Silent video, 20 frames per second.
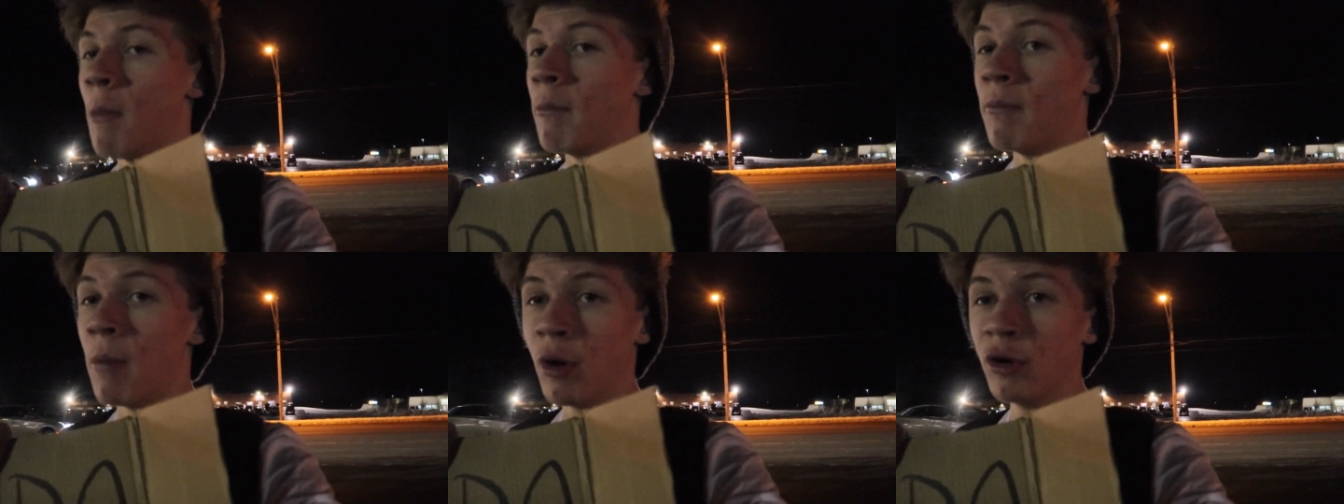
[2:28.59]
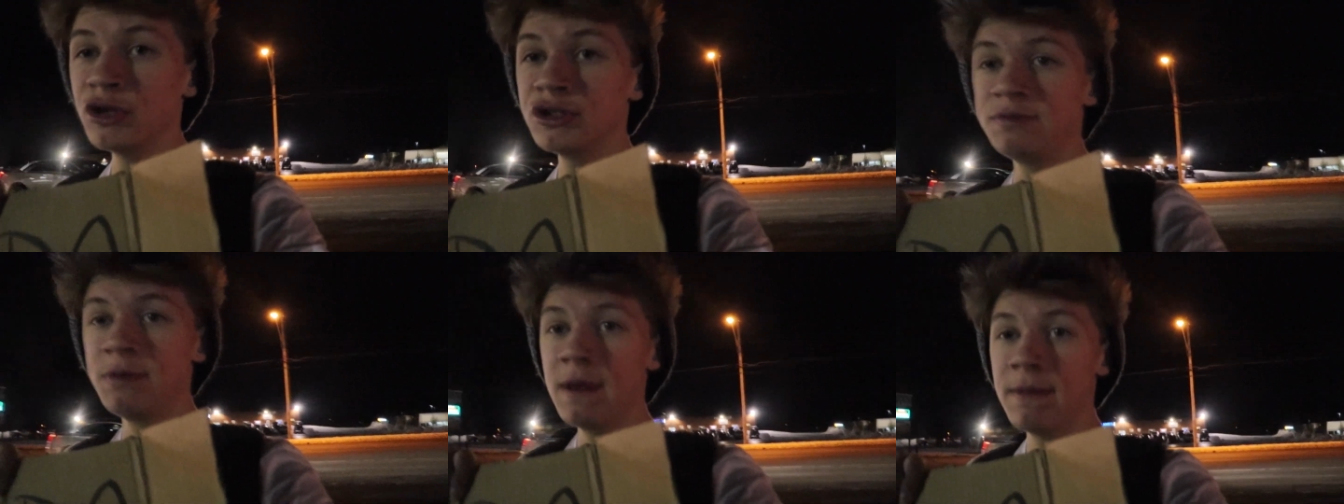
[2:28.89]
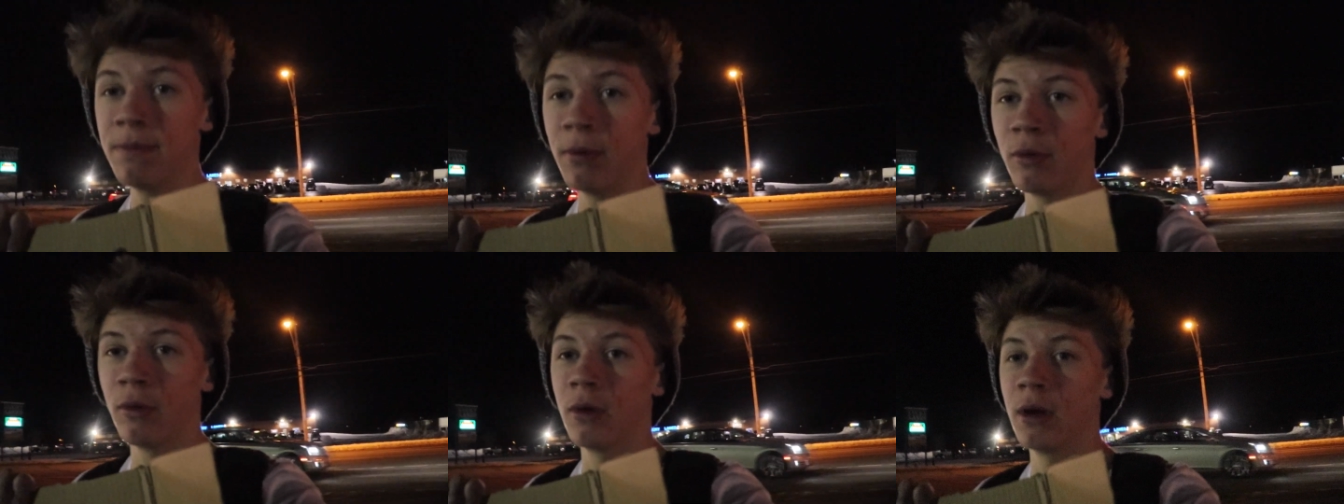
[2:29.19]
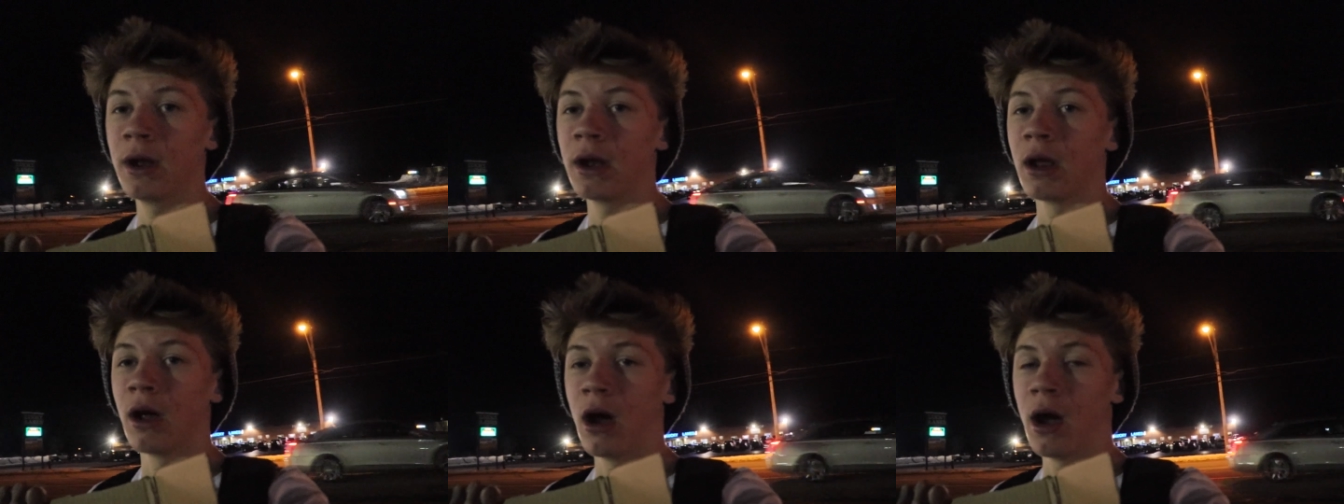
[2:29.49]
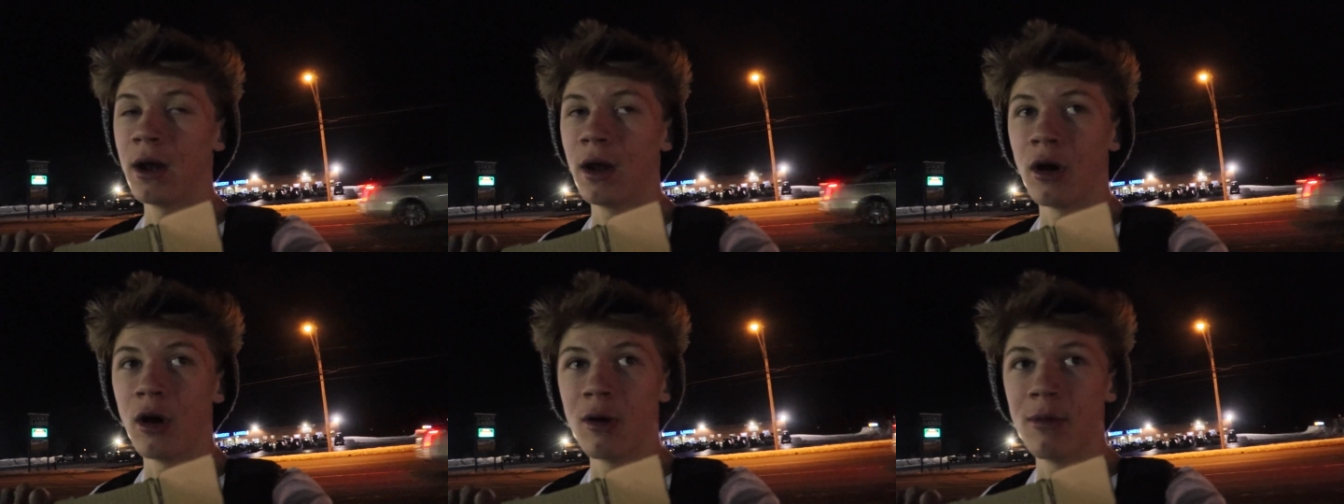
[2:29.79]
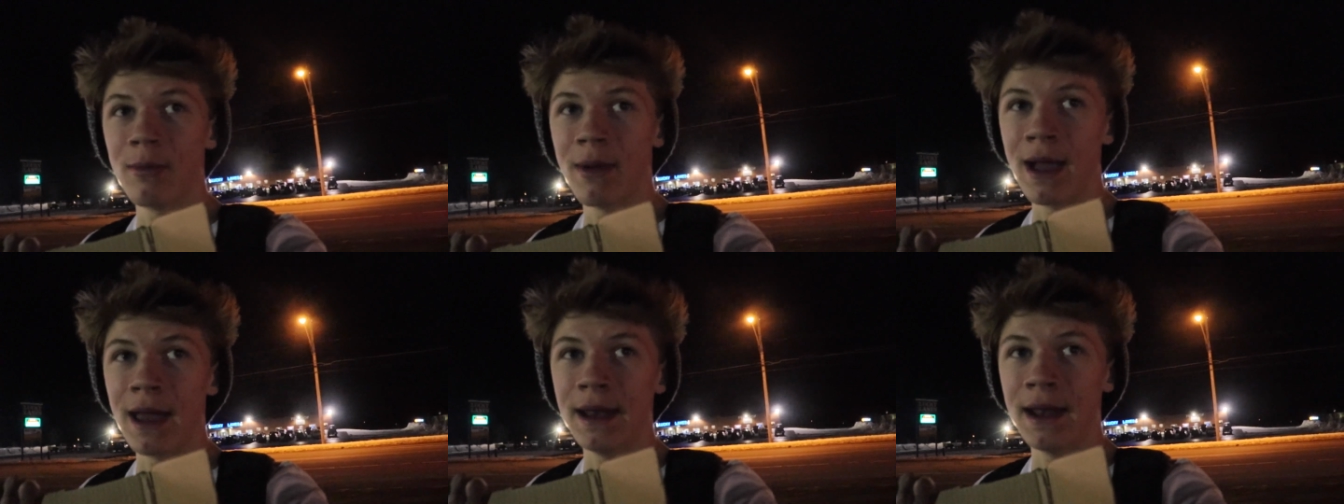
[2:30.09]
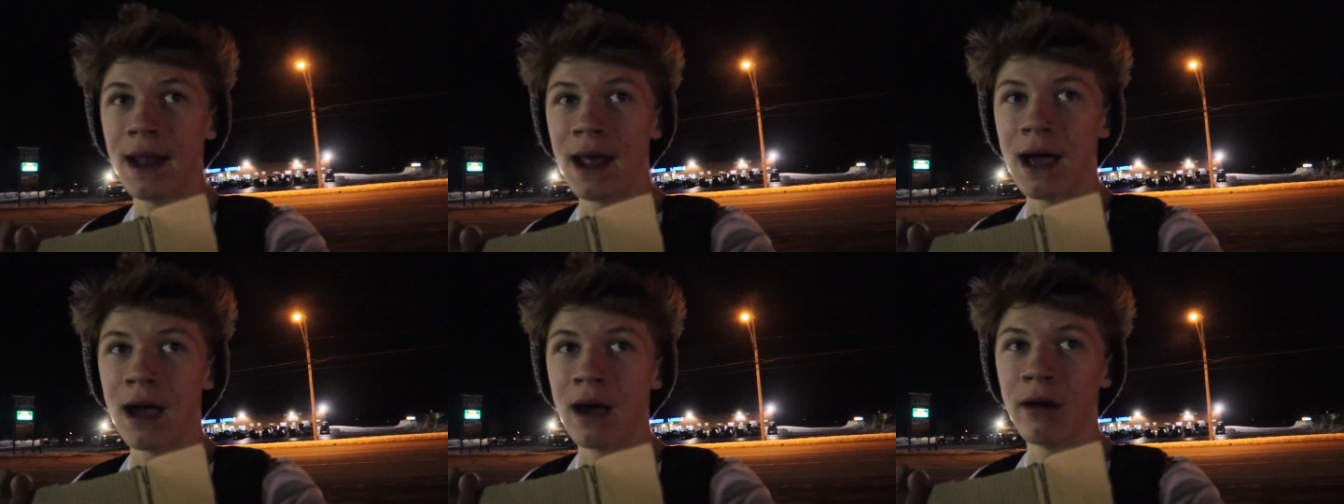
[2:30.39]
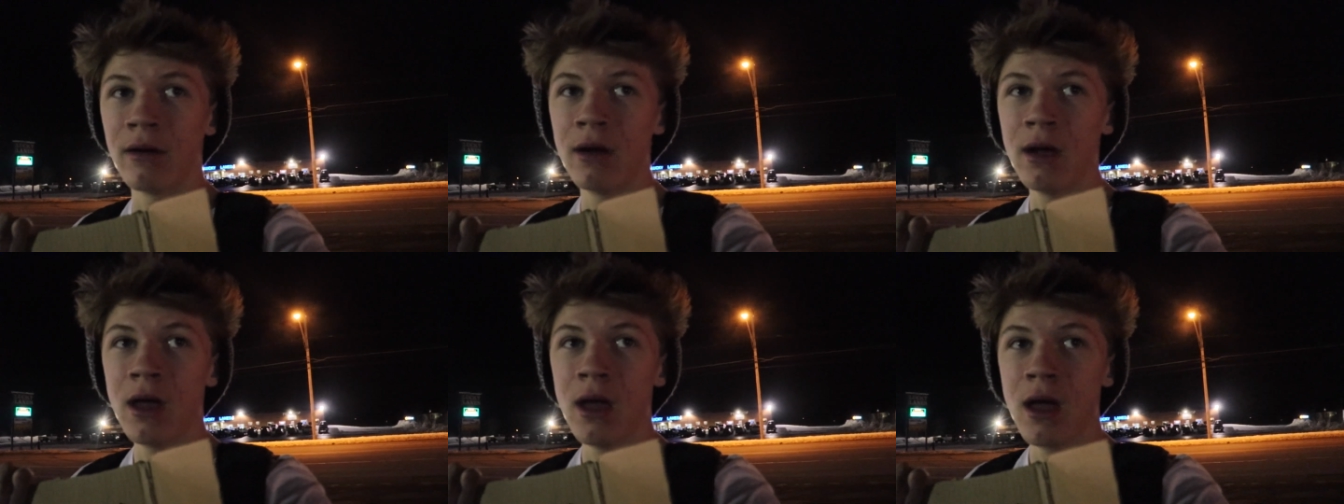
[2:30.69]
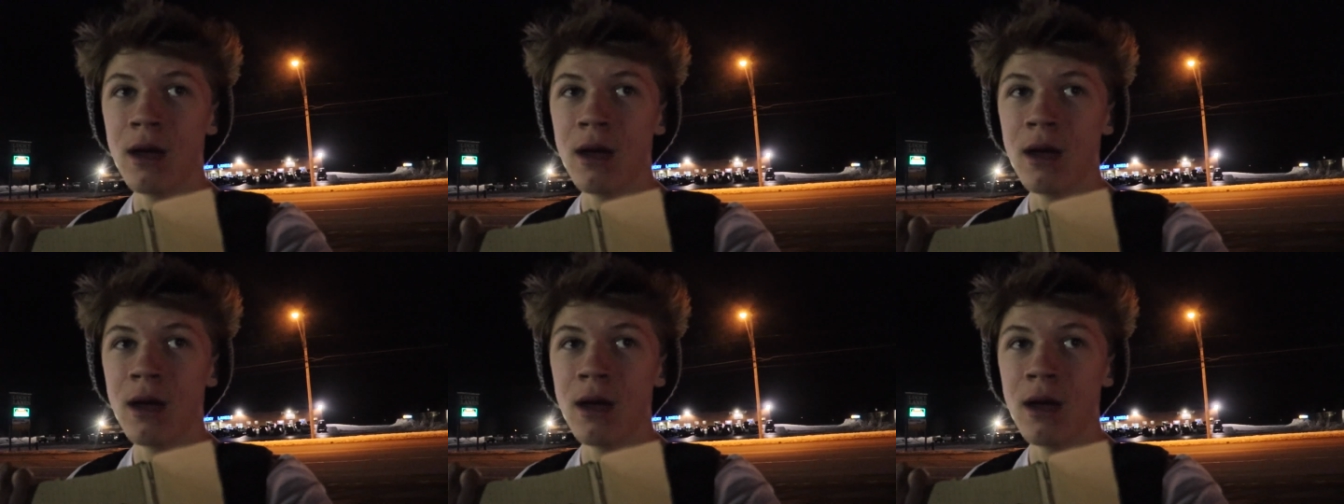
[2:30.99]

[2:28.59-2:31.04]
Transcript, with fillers: Most people would have gone home by now,